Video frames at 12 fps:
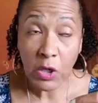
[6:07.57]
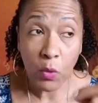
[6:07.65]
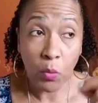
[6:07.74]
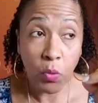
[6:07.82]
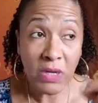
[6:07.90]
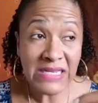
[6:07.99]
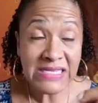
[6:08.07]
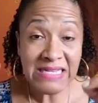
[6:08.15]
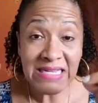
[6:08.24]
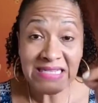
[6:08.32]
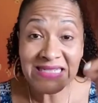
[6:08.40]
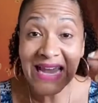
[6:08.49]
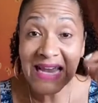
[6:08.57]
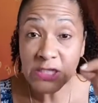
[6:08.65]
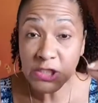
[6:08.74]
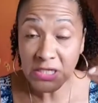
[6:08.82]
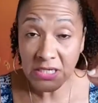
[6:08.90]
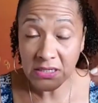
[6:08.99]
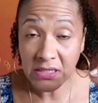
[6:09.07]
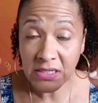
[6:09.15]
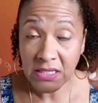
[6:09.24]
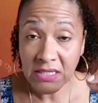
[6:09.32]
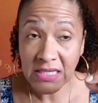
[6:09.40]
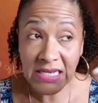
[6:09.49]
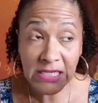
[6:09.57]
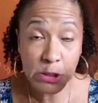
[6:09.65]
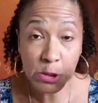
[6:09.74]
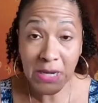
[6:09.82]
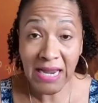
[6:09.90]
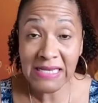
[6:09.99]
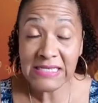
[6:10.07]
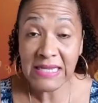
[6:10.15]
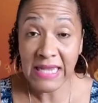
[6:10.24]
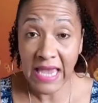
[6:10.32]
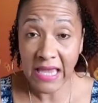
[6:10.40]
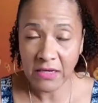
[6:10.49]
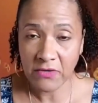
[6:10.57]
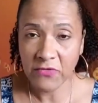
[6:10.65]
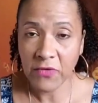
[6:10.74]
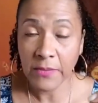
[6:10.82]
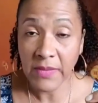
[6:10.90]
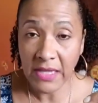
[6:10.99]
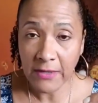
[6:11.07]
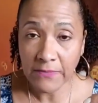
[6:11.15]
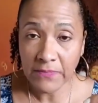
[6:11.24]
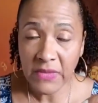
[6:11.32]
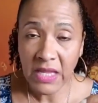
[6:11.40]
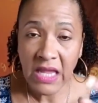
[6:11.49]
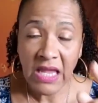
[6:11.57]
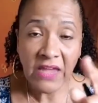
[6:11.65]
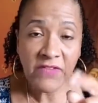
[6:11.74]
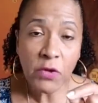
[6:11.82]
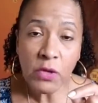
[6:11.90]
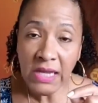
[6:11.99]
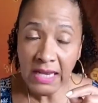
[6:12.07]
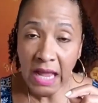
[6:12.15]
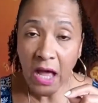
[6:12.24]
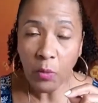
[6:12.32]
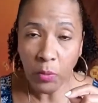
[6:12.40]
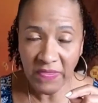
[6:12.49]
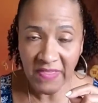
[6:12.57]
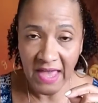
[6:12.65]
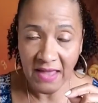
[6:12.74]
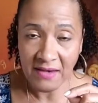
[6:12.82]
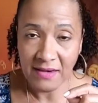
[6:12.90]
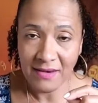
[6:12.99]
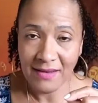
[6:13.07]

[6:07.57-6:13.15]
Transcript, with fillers: What is the attention that it's trying to get from me? If you need help with that,